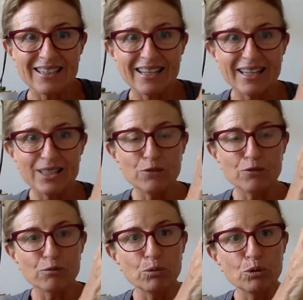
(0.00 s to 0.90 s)
and you've
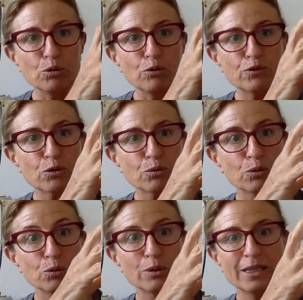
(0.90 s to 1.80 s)
moved
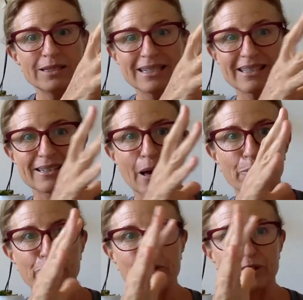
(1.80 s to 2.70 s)
through the
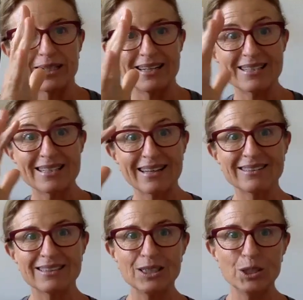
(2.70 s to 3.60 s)
discomfort and
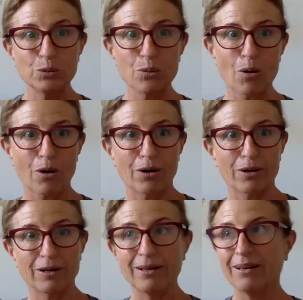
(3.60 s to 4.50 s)
suddenly you
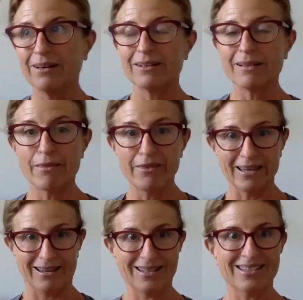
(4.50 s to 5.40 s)
are
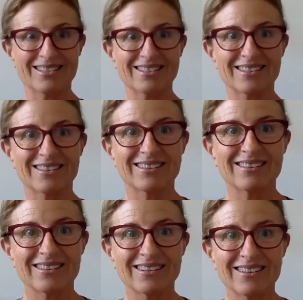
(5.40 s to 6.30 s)
this,
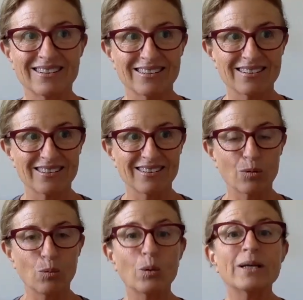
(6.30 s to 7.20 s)

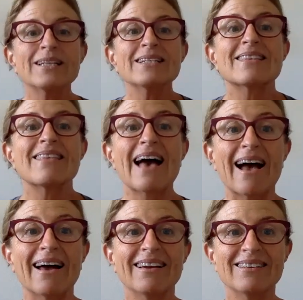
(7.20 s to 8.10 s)
what is
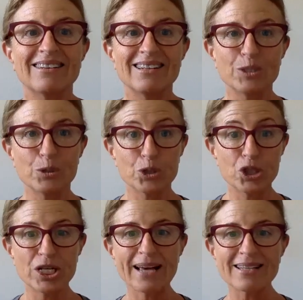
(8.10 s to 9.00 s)
that? Is your
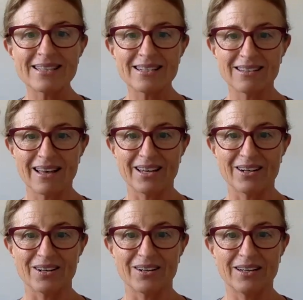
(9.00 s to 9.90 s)
chest
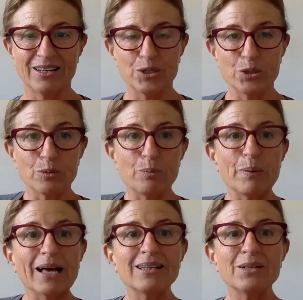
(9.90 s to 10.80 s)
lighter? Is your
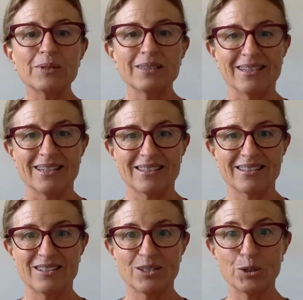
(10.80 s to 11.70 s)
belly
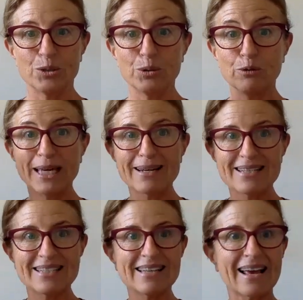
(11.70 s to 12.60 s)
released? Do you get a
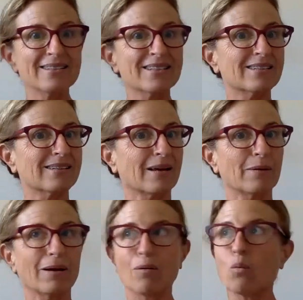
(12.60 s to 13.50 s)
sense,
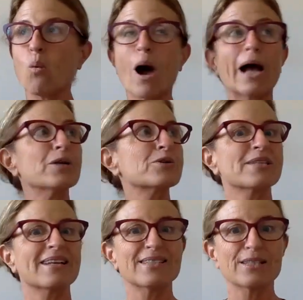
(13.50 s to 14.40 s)
a wider
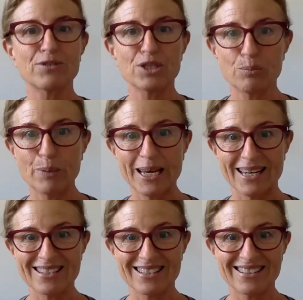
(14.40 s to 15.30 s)
sense of
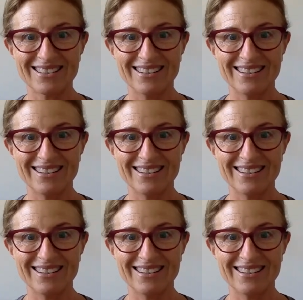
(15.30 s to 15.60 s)
space?